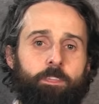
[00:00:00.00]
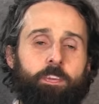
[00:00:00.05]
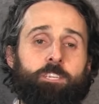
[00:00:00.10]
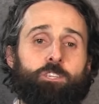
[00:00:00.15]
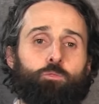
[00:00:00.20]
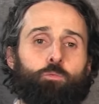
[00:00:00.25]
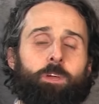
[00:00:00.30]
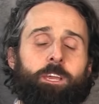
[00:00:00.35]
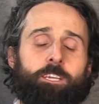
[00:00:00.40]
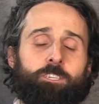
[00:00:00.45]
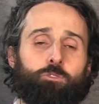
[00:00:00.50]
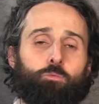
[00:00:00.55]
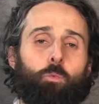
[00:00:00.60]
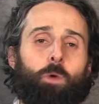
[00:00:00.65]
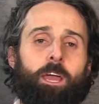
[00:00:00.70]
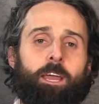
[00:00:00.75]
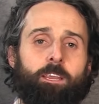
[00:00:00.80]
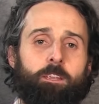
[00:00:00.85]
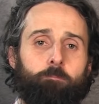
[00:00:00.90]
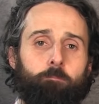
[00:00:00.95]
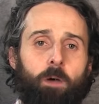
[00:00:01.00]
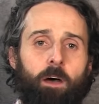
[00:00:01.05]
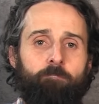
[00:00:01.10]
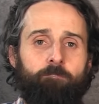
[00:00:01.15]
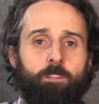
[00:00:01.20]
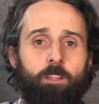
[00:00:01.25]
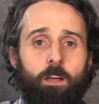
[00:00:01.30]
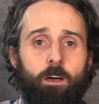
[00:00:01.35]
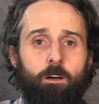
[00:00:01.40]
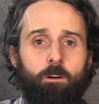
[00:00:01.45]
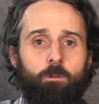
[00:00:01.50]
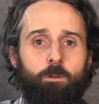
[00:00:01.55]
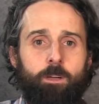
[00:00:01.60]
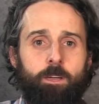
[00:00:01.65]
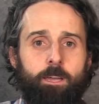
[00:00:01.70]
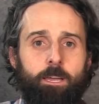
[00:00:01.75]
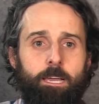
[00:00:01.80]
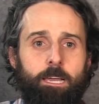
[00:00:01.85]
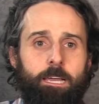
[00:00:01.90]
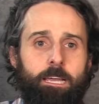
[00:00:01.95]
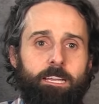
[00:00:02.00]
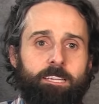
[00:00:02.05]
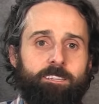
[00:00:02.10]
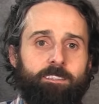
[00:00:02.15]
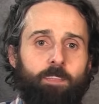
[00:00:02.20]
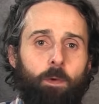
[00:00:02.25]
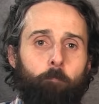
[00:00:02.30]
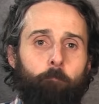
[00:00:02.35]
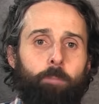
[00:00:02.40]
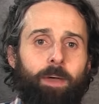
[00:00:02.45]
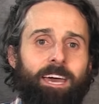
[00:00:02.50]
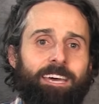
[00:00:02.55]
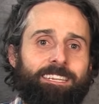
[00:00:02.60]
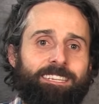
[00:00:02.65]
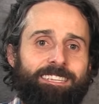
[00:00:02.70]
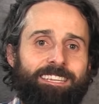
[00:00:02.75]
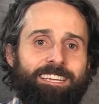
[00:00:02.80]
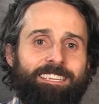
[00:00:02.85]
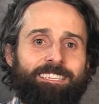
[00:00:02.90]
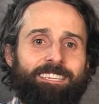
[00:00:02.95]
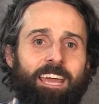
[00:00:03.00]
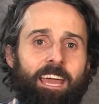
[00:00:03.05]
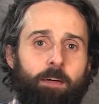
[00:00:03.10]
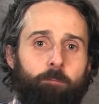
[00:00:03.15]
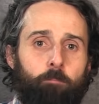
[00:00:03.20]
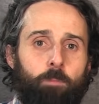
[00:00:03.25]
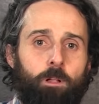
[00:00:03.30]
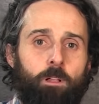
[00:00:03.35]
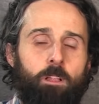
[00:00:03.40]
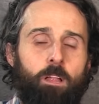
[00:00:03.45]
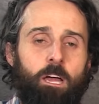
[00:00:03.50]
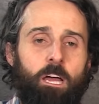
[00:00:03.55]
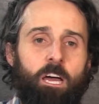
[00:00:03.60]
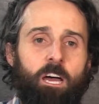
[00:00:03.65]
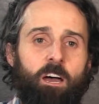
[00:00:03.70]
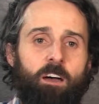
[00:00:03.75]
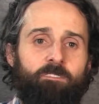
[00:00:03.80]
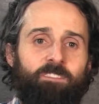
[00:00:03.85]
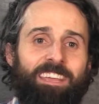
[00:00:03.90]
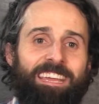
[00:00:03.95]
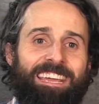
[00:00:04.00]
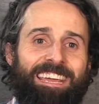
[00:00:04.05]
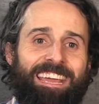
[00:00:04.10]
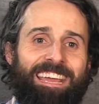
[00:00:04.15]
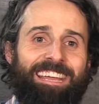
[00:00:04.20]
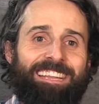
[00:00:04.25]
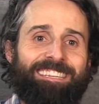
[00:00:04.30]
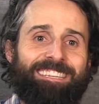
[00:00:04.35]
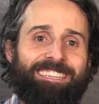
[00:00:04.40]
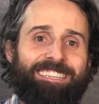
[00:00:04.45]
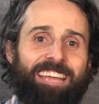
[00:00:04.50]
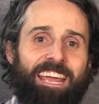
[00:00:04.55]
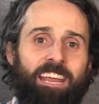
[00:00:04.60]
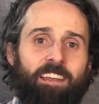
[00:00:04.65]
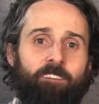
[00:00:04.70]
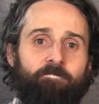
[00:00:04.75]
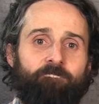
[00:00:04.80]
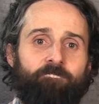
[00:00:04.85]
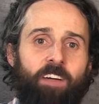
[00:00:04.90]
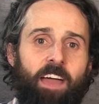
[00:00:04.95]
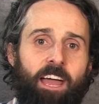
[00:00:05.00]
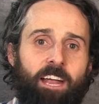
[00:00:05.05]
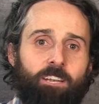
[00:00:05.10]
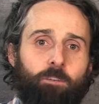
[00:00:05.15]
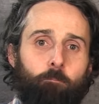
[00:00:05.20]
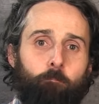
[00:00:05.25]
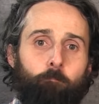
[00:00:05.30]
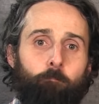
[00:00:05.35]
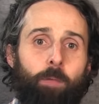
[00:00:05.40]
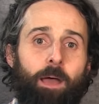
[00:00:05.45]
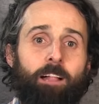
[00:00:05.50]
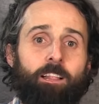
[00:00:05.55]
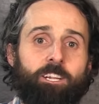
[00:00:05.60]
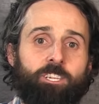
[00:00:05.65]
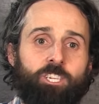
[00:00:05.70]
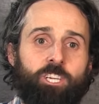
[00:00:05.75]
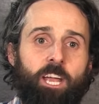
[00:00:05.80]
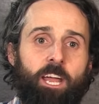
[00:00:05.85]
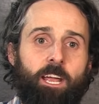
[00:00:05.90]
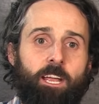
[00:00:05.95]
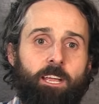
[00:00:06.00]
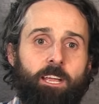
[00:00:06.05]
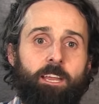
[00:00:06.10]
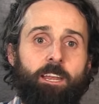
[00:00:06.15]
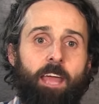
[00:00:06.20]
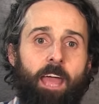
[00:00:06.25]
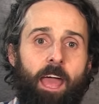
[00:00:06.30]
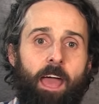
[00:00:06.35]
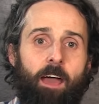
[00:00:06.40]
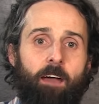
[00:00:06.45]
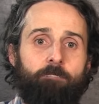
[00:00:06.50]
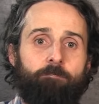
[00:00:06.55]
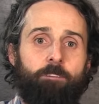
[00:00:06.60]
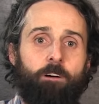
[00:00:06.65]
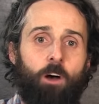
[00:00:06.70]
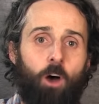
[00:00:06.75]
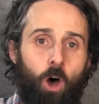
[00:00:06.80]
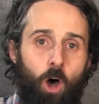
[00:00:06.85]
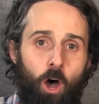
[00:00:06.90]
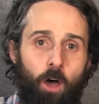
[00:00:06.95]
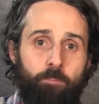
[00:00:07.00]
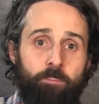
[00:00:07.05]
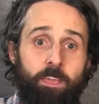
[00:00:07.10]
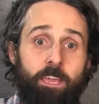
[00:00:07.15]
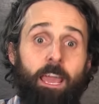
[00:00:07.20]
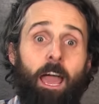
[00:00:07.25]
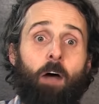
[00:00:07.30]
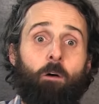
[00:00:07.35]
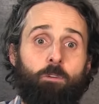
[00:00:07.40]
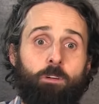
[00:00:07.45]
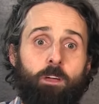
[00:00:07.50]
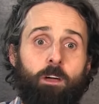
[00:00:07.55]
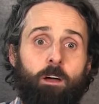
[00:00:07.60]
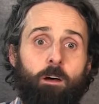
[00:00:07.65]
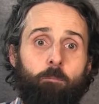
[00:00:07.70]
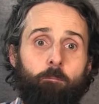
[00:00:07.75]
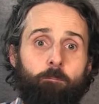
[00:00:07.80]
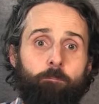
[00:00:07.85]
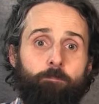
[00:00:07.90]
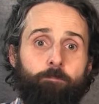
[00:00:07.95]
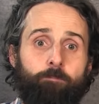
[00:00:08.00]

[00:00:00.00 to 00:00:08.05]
this week's win in Buffalo is the best example of the insane effect Belichick can have on the outcome.